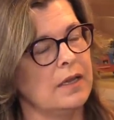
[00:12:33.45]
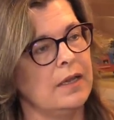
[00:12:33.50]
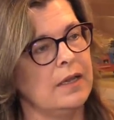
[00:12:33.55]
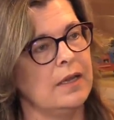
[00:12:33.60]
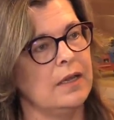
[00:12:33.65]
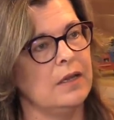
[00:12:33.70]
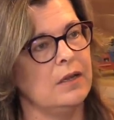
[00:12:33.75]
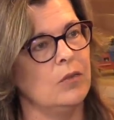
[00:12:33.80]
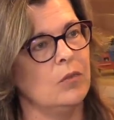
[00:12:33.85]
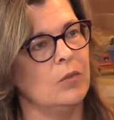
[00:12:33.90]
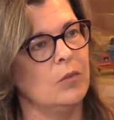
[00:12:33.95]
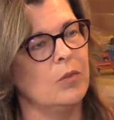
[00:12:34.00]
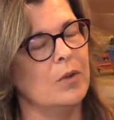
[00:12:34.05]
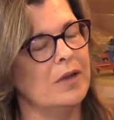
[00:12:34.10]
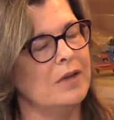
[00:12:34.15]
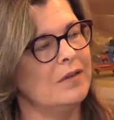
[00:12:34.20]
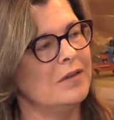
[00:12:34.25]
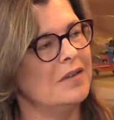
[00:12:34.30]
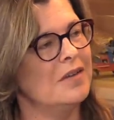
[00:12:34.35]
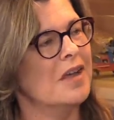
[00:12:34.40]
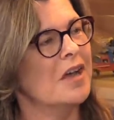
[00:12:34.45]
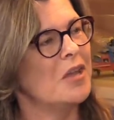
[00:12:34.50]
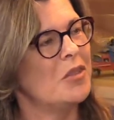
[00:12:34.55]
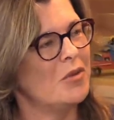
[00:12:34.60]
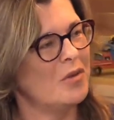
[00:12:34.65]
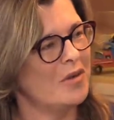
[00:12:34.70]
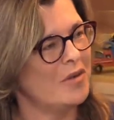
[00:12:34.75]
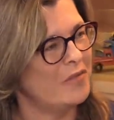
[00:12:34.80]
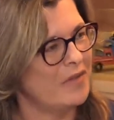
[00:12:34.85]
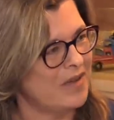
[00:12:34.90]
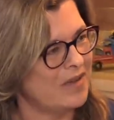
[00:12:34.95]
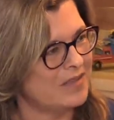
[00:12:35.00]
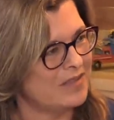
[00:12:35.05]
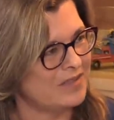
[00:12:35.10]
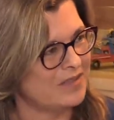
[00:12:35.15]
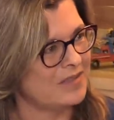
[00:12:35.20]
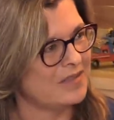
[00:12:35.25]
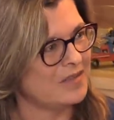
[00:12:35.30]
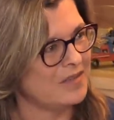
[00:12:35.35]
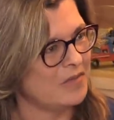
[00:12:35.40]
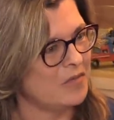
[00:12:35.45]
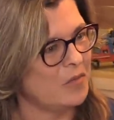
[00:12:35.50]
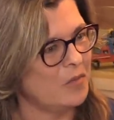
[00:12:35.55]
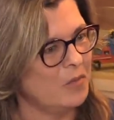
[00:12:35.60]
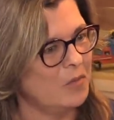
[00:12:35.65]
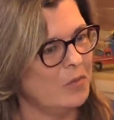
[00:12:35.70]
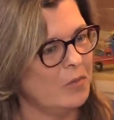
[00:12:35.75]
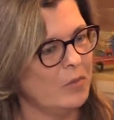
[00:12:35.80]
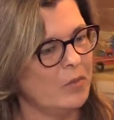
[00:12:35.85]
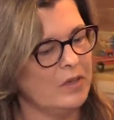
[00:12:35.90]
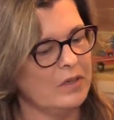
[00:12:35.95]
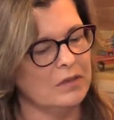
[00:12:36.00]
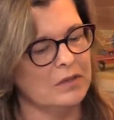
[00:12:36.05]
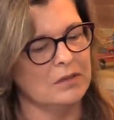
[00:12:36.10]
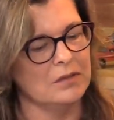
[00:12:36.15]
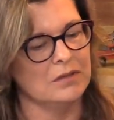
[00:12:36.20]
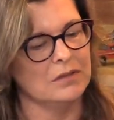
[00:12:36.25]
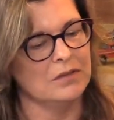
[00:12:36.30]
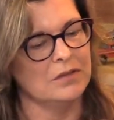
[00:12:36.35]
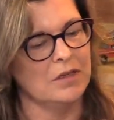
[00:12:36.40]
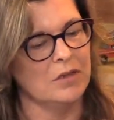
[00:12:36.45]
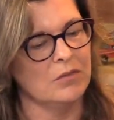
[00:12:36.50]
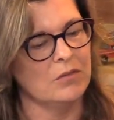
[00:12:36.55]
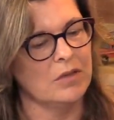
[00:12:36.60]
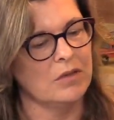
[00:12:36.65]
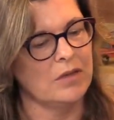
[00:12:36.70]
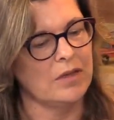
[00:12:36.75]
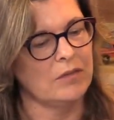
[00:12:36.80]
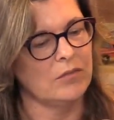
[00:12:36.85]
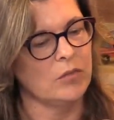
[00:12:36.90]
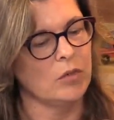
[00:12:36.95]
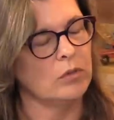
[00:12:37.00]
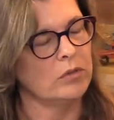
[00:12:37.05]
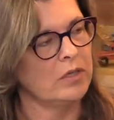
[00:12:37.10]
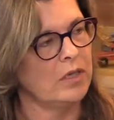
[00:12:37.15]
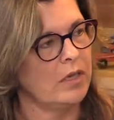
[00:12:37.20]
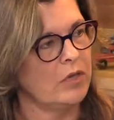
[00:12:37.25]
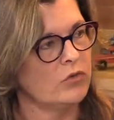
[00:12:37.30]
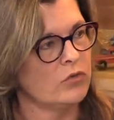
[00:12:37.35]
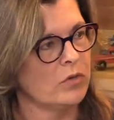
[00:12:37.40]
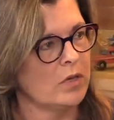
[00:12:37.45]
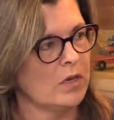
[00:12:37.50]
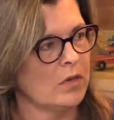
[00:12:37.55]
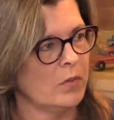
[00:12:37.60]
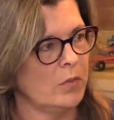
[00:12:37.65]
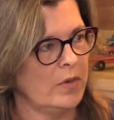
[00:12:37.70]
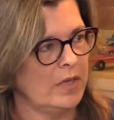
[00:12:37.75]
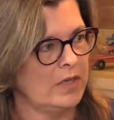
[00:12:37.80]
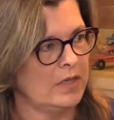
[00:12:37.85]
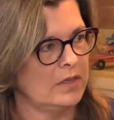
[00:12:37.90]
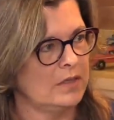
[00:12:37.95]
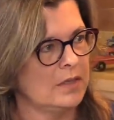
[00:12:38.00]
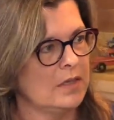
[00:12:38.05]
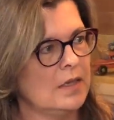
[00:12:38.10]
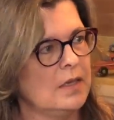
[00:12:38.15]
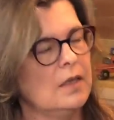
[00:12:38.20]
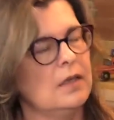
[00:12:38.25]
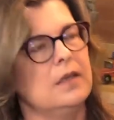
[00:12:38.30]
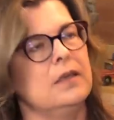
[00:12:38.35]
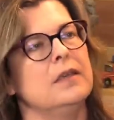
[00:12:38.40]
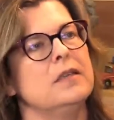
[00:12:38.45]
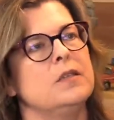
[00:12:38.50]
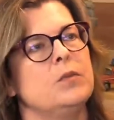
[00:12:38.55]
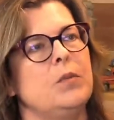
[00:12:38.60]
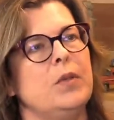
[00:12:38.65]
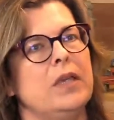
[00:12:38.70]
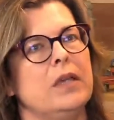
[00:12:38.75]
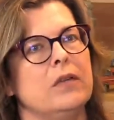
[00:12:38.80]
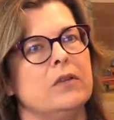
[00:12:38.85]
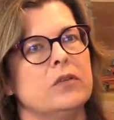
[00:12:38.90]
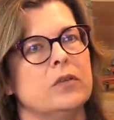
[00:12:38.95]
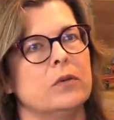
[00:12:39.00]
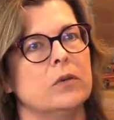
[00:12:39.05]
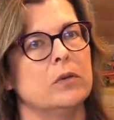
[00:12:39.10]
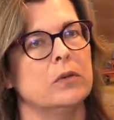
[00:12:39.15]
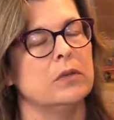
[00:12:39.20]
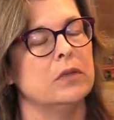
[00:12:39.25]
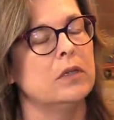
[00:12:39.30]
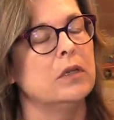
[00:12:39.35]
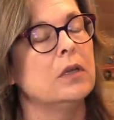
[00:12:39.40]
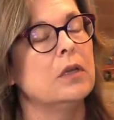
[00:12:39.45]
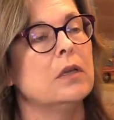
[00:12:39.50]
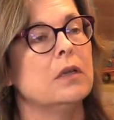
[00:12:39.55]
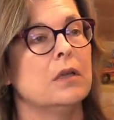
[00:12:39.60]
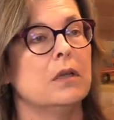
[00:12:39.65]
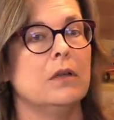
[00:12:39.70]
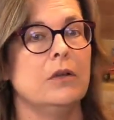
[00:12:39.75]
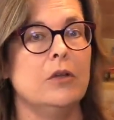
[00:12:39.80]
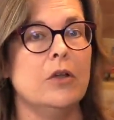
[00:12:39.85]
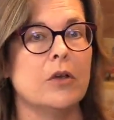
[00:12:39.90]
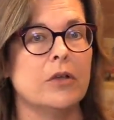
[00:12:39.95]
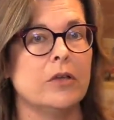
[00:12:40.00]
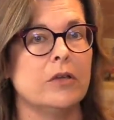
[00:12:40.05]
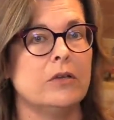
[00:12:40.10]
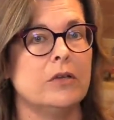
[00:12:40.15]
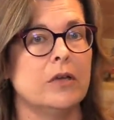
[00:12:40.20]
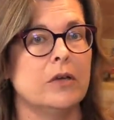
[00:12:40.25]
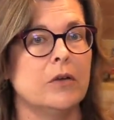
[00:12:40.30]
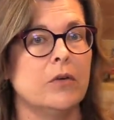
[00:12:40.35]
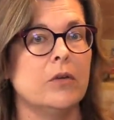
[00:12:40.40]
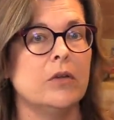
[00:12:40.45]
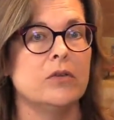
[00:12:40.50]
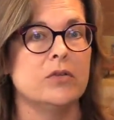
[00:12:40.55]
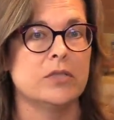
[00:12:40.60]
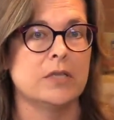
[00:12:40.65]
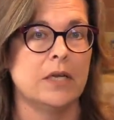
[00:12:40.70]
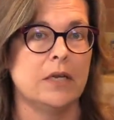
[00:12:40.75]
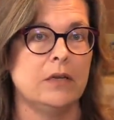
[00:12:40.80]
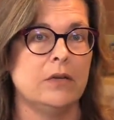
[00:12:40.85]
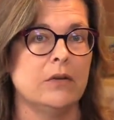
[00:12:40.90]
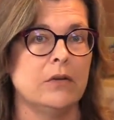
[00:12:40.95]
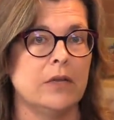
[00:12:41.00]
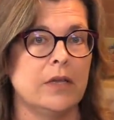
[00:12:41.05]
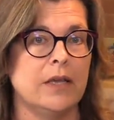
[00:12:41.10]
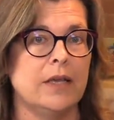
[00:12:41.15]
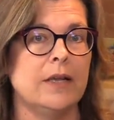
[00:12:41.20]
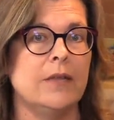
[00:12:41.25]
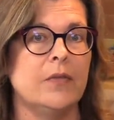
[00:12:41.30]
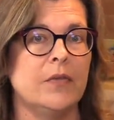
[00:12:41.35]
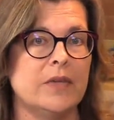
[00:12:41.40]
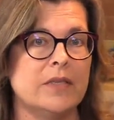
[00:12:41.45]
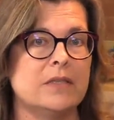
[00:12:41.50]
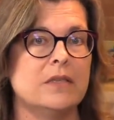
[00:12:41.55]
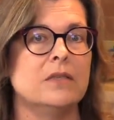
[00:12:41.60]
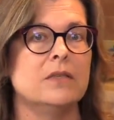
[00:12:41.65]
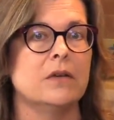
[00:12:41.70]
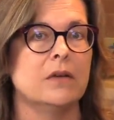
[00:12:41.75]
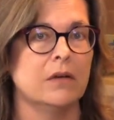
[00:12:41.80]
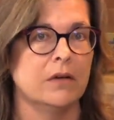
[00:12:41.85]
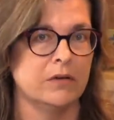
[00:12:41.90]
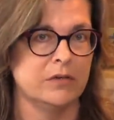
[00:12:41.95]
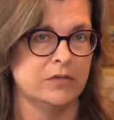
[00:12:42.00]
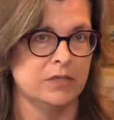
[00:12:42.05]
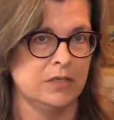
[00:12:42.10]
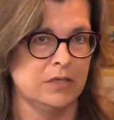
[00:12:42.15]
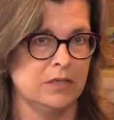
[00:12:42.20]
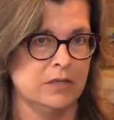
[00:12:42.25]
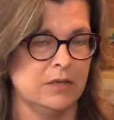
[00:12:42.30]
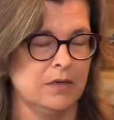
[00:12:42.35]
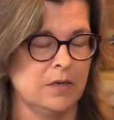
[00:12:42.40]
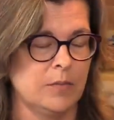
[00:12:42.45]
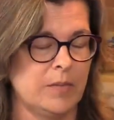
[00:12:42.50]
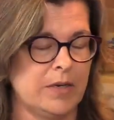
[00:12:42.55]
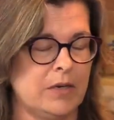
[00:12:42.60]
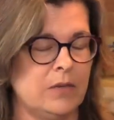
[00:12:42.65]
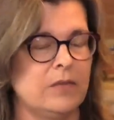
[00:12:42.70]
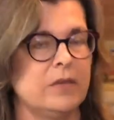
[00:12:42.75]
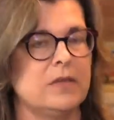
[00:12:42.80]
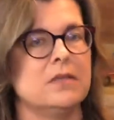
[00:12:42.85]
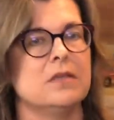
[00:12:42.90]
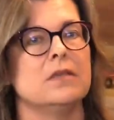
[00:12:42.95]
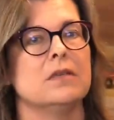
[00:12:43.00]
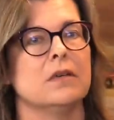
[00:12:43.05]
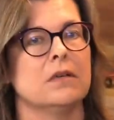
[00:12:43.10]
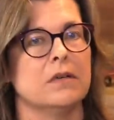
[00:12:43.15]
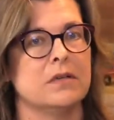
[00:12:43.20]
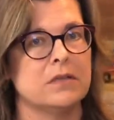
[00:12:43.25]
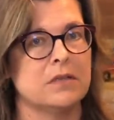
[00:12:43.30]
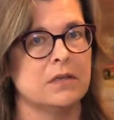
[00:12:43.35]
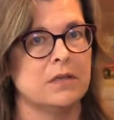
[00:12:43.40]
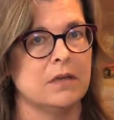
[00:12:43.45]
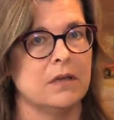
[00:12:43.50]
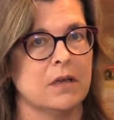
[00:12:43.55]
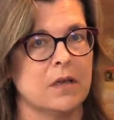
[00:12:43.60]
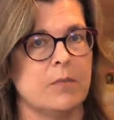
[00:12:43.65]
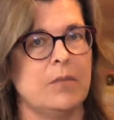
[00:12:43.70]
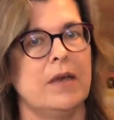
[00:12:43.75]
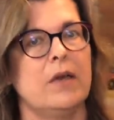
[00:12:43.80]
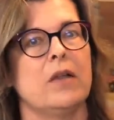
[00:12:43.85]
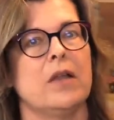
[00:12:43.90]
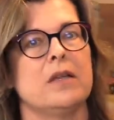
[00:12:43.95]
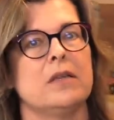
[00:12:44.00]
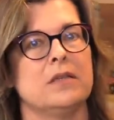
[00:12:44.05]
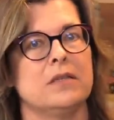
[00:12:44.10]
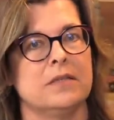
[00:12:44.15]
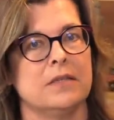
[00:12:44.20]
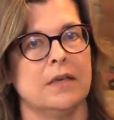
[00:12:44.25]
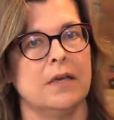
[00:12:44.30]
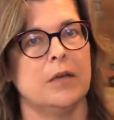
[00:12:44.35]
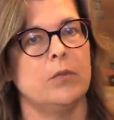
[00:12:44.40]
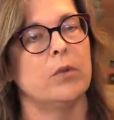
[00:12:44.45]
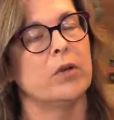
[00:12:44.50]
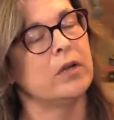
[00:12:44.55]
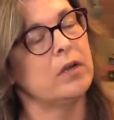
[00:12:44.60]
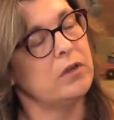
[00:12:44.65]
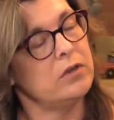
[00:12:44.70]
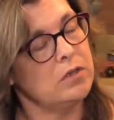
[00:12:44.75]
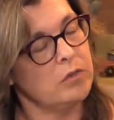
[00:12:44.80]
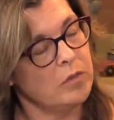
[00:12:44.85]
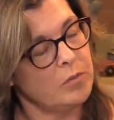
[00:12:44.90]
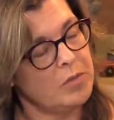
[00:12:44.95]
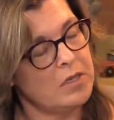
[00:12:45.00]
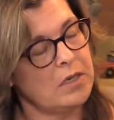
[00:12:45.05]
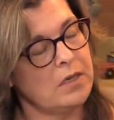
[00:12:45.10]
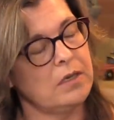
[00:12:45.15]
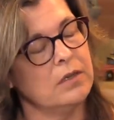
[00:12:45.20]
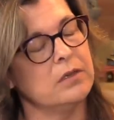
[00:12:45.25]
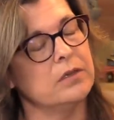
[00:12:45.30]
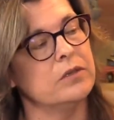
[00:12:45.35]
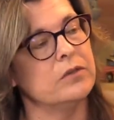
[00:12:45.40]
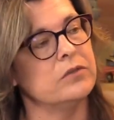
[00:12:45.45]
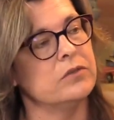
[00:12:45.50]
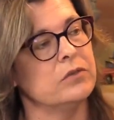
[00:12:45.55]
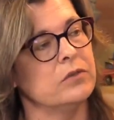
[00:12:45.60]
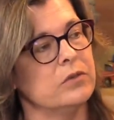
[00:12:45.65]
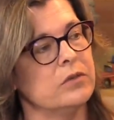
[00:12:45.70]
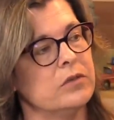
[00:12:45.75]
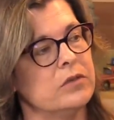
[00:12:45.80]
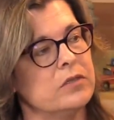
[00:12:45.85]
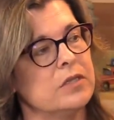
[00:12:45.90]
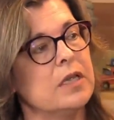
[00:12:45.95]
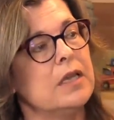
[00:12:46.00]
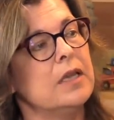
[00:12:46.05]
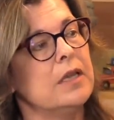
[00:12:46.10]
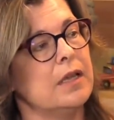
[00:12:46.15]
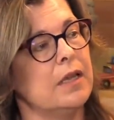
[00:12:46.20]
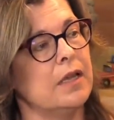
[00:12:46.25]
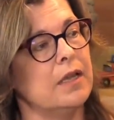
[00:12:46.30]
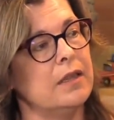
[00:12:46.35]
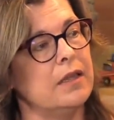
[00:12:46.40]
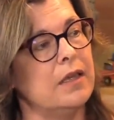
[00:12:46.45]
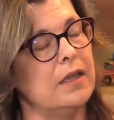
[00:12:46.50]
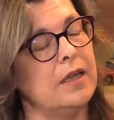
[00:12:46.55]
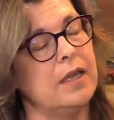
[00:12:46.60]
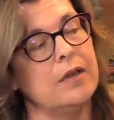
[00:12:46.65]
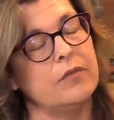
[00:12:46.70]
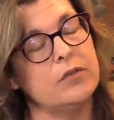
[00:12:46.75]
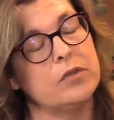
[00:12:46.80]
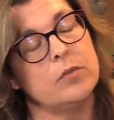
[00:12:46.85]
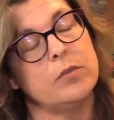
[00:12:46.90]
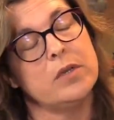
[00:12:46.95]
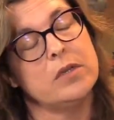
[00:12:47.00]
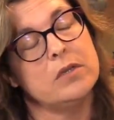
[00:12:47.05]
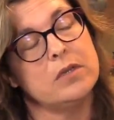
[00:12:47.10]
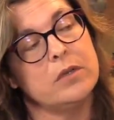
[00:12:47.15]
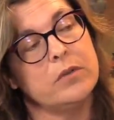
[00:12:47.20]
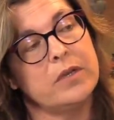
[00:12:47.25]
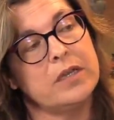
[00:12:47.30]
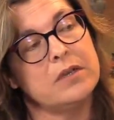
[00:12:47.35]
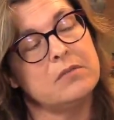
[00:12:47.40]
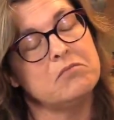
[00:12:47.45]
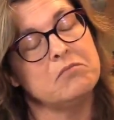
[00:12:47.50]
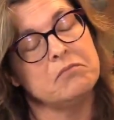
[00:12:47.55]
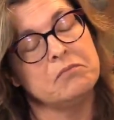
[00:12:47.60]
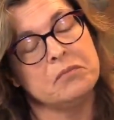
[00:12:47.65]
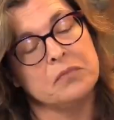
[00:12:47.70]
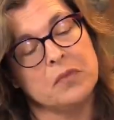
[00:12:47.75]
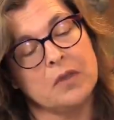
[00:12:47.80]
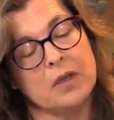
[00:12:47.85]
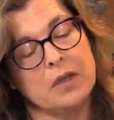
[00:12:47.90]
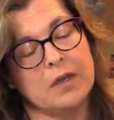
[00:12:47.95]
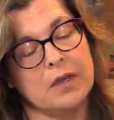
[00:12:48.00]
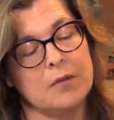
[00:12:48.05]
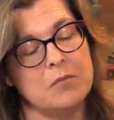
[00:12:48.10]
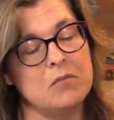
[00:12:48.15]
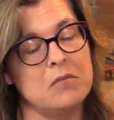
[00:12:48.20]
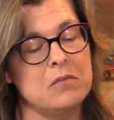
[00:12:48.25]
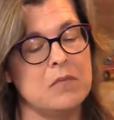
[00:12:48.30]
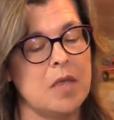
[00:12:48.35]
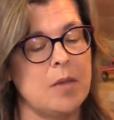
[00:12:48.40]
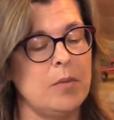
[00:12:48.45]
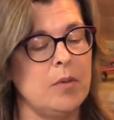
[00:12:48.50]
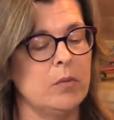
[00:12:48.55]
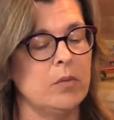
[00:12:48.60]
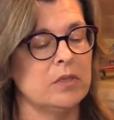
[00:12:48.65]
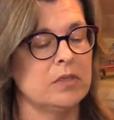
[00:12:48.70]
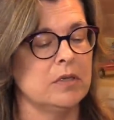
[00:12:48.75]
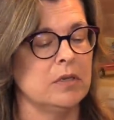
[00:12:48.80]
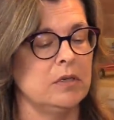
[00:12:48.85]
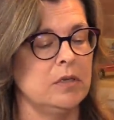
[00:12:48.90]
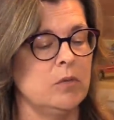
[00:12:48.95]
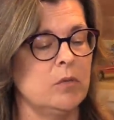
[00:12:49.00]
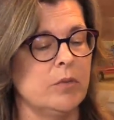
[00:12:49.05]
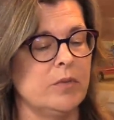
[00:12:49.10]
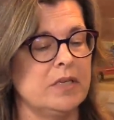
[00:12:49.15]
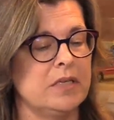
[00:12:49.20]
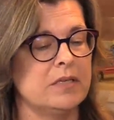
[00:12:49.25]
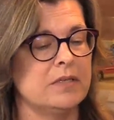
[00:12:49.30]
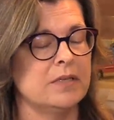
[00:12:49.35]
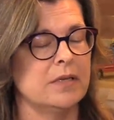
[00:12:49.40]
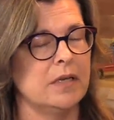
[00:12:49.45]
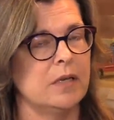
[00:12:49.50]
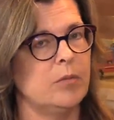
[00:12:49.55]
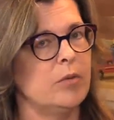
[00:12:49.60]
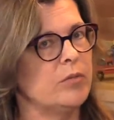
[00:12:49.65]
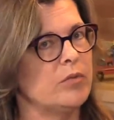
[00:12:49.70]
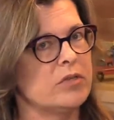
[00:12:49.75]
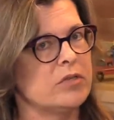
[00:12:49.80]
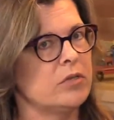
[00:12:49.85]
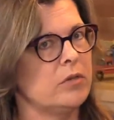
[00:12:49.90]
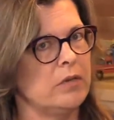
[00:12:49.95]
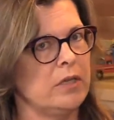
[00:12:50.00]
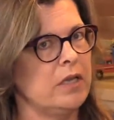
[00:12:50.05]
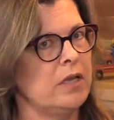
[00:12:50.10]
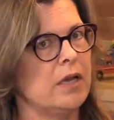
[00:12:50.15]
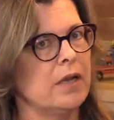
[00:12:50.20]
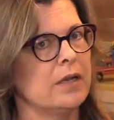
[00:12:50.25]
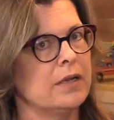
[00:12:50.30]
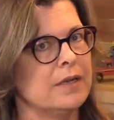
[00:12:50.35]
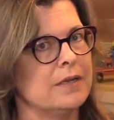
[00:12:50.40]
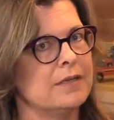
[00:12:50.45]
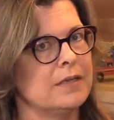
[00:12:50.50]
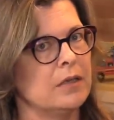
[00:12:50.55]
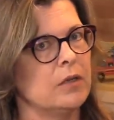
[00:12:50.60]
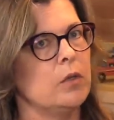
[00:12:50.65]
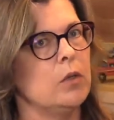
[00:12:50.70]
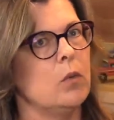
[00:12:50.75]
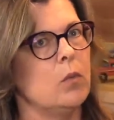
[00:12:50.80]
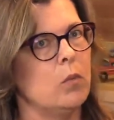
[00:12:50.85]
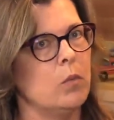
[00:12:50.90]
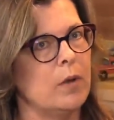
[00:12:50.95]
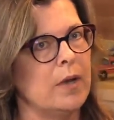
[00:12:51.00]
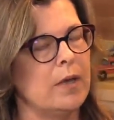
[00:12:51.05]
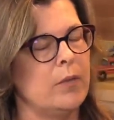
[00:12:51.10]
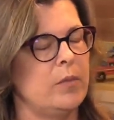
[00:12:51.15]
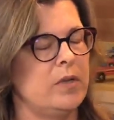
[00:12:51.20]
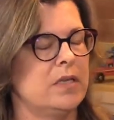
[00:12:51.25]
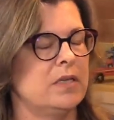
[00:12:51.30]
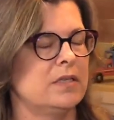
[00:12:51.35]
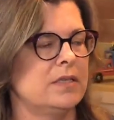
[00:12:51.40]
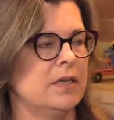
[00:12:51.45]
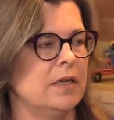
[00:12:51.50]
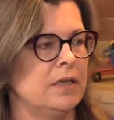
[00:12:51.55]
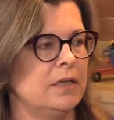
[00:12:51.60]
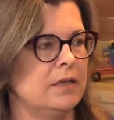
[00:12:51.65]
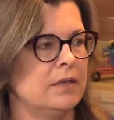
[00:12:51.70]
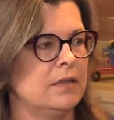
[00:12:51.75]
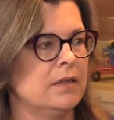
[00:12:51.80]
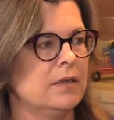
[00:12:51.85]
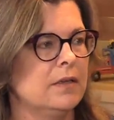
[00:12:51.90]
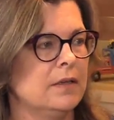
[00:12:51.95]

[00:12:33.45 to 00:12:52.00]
And what neither of us will hold any truck with is being told, no, you don't. You stay in your lane. This is ours to talk about. This is ours to talk about and decide. We're going to do it behind closed doors. And then after we do it, maybe we'll tell you what we decided, but we're certainly not going to tell you why we decided.